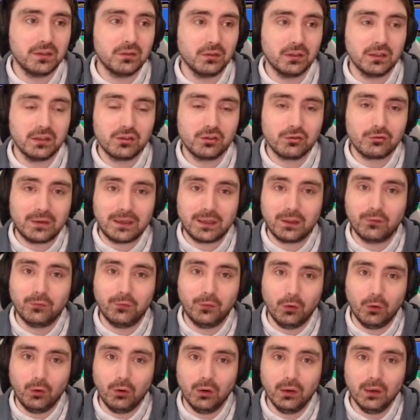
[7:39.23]
sort of strength
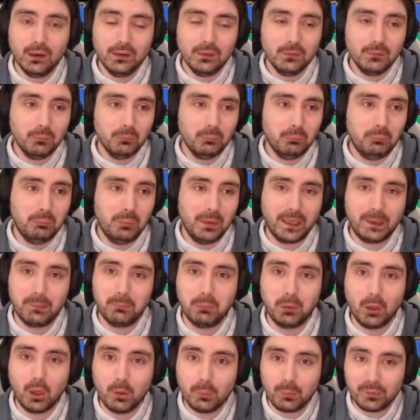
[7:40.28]
4
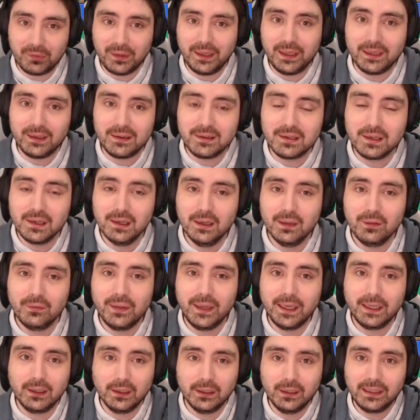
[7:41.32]
big blob things.
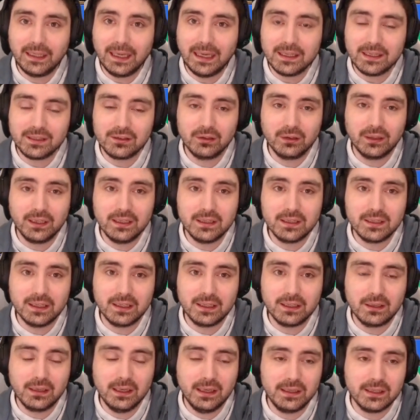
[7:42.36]
They're going to get stuck into
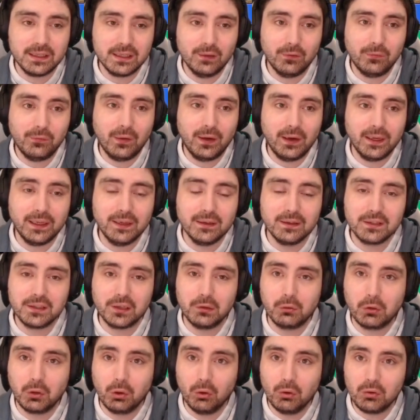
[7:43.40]
the fight,
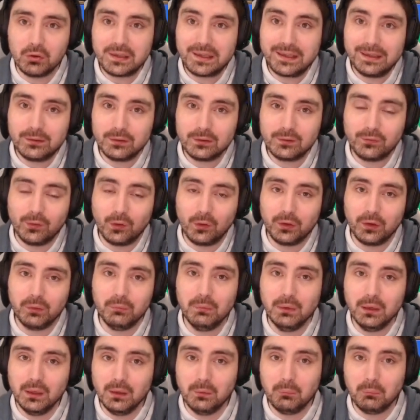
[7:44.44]
so core skills for
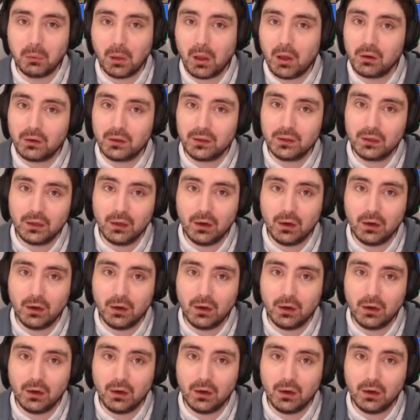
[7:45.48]
them: block,